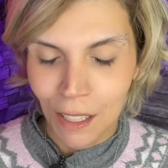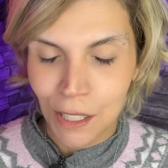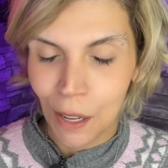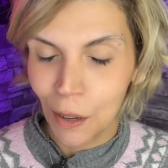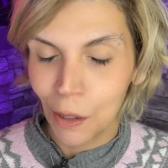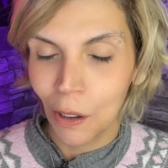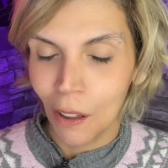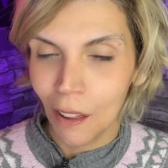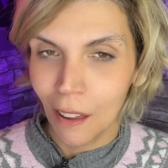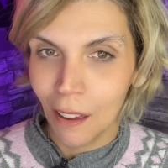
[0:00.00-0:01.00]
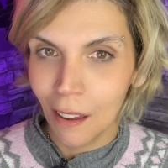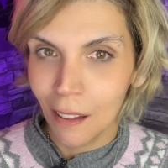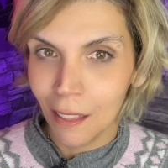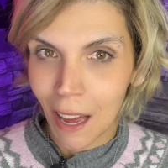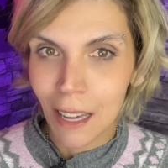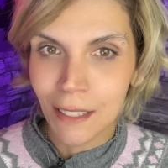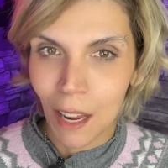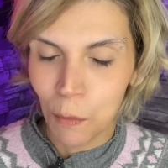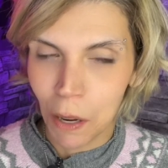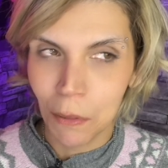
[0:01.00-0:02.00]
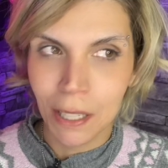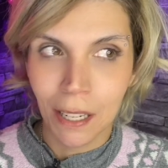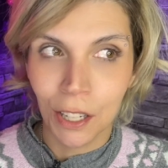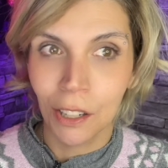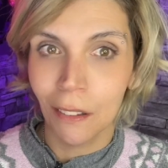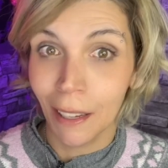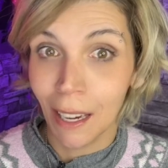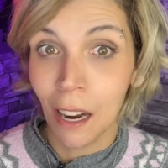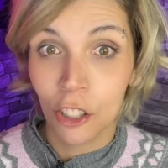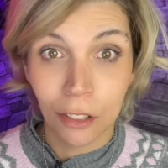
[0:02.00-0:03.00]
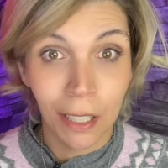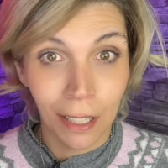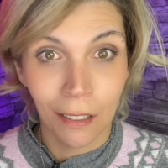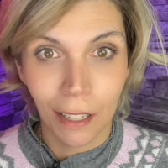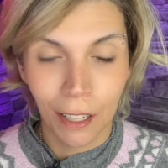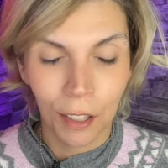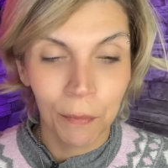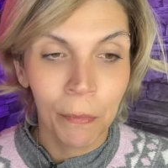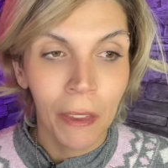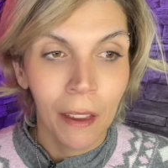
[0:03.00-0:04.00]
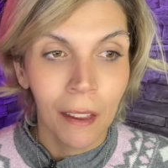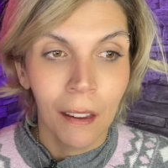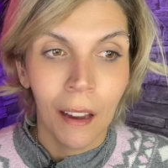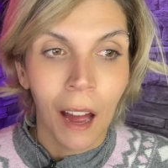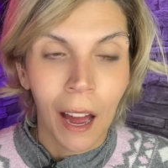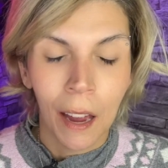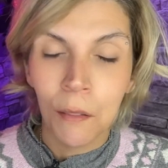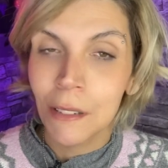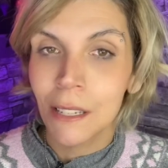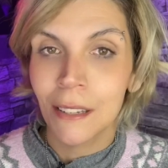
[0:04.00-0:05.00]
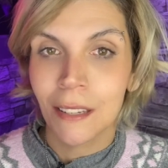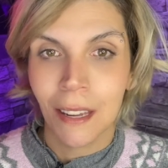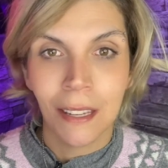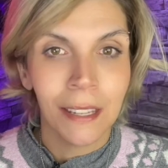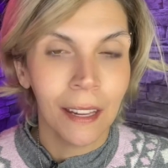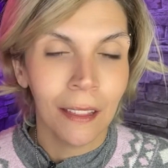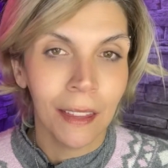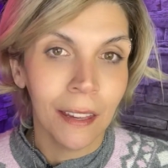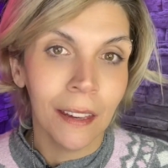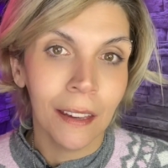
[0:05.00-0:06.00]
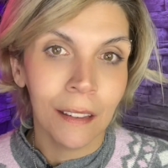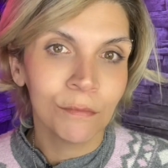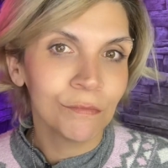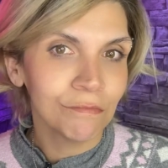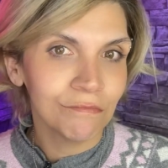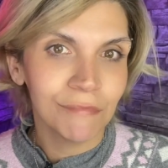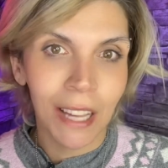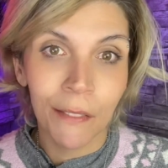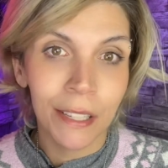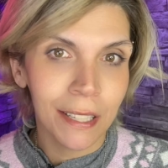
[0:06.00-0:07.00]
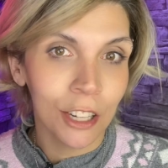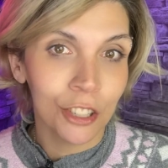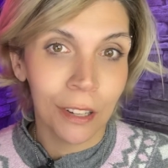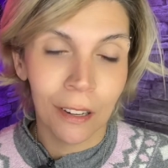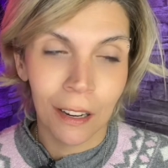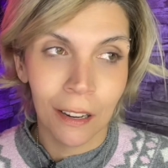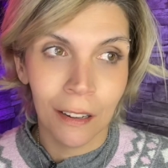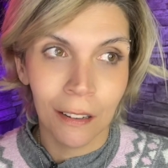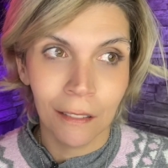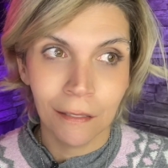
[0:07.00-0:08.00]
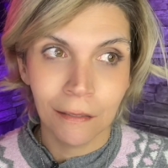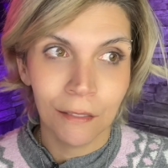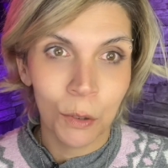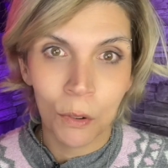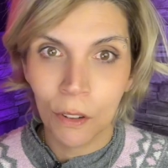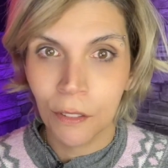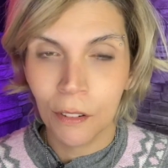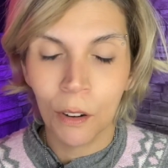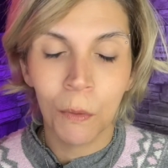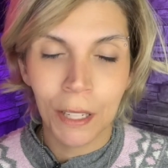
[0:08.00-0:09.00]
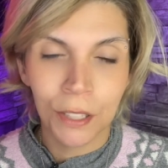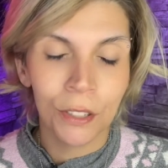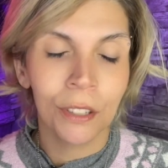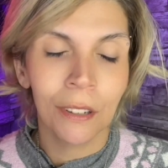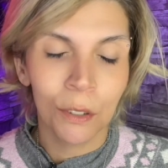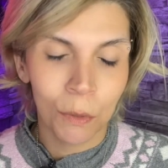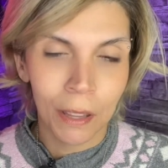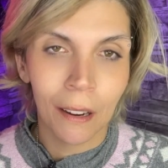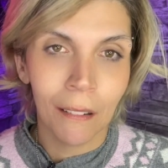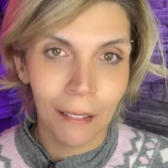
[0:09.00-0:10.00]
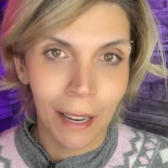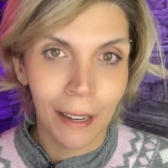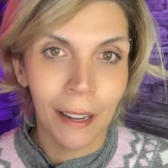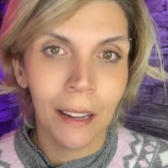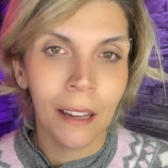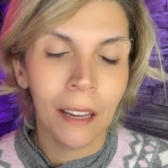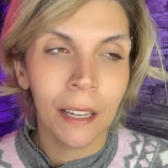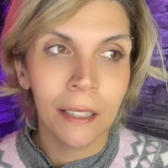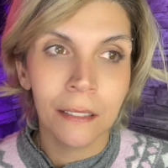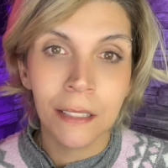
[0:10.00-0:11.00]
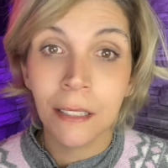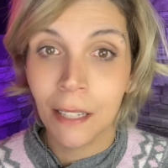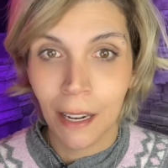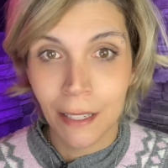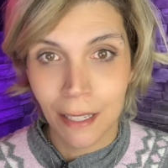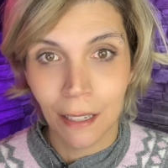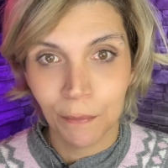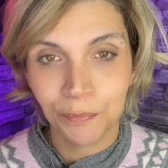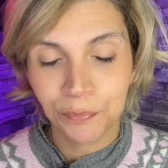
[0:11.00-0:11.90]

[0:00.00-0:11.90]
So, last time I was here, like actually here, here, I was discussing the devastation in North or Western North Carolina and Tennessee.